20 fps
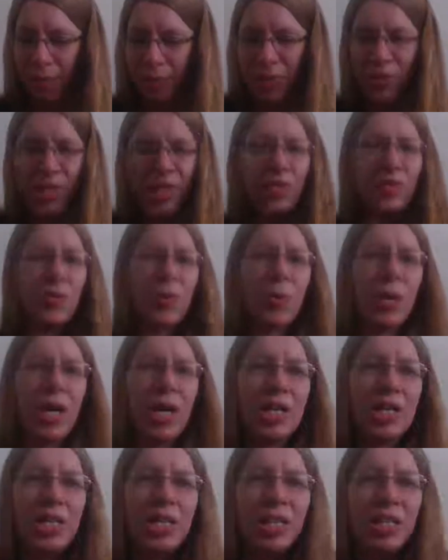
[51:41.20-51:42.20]
So thanks for
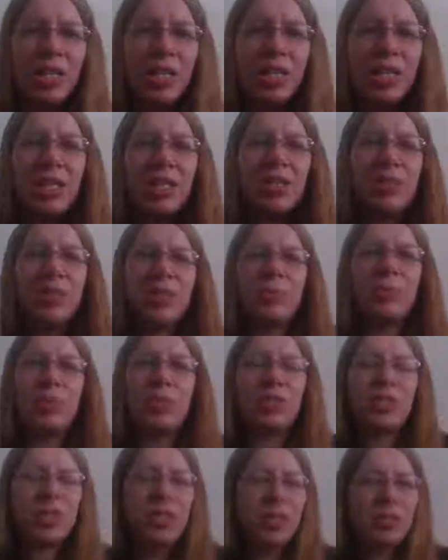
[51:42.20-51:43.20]
watching this,
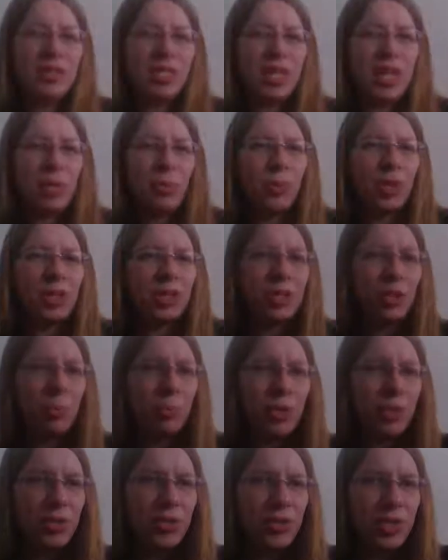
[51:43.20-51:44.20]
especially like I said, that one little
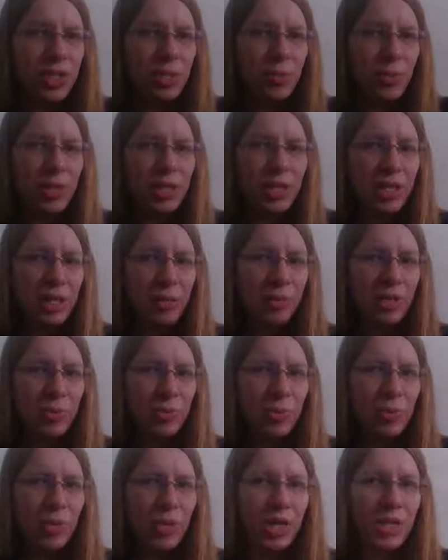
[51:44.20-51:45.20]
person that's been claiming has
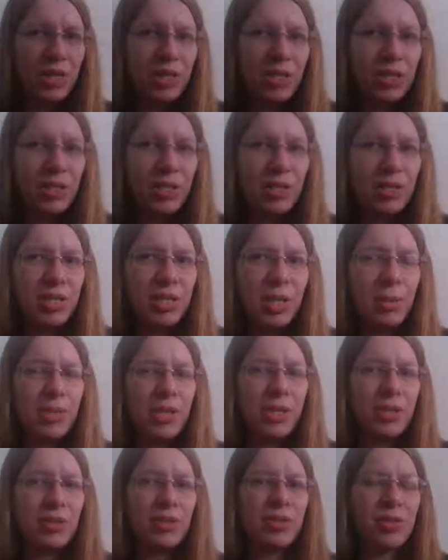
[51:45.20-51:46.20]
been watching the entire time,
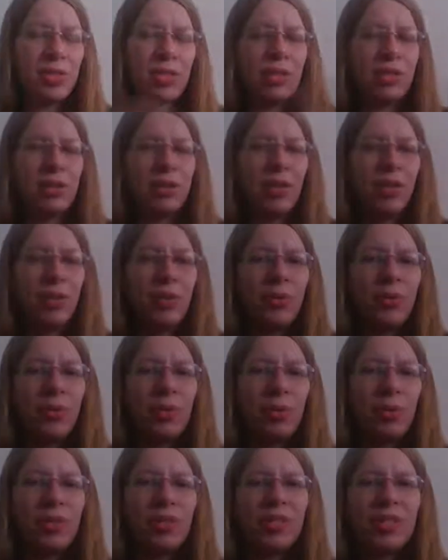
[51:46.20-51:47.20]
and although
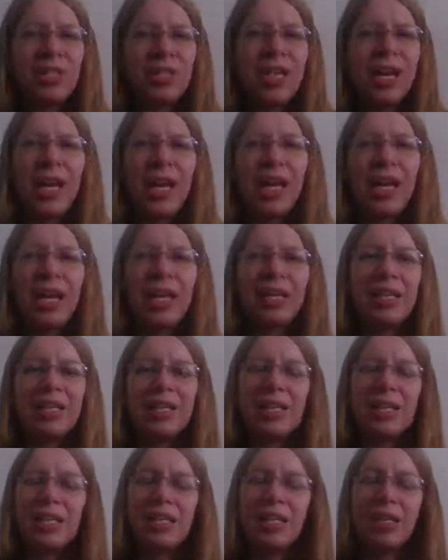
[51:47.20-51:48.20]
nobody said hi,
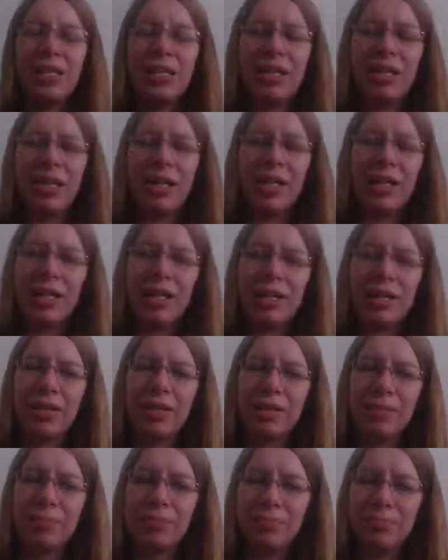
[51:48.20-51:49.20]

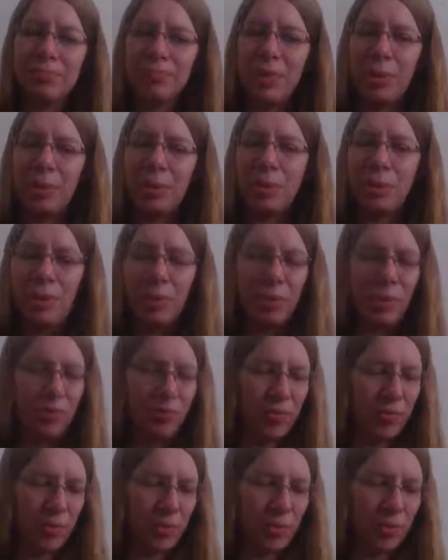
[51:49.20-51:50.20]
I'm gonna make my
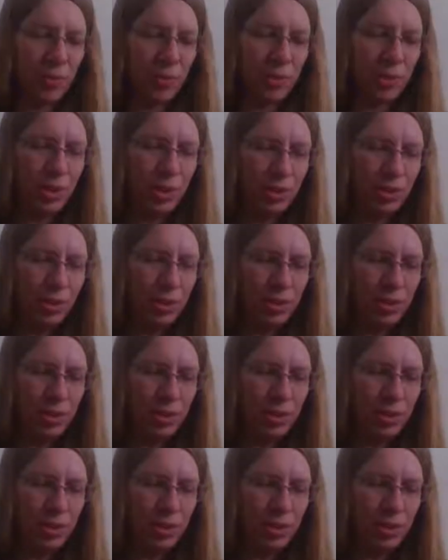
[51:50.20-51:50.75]
food.